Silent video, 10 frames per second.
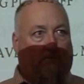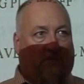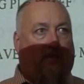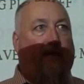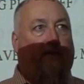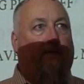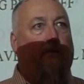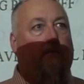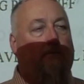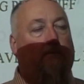slander,
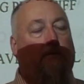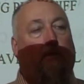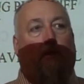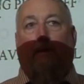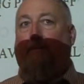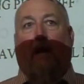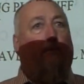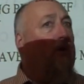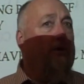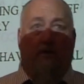or maybe I
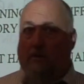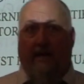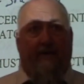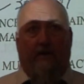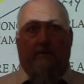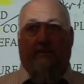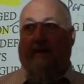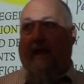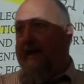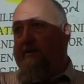wrote you a letter and
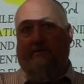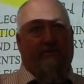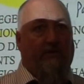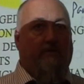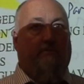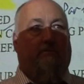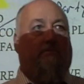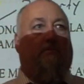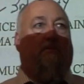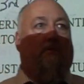I handed it to you.
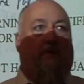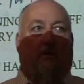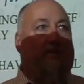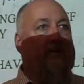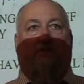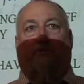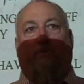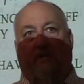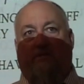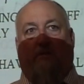Nobody else
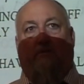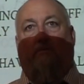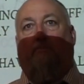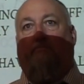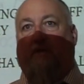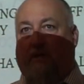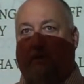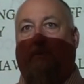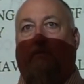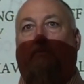reads it but you.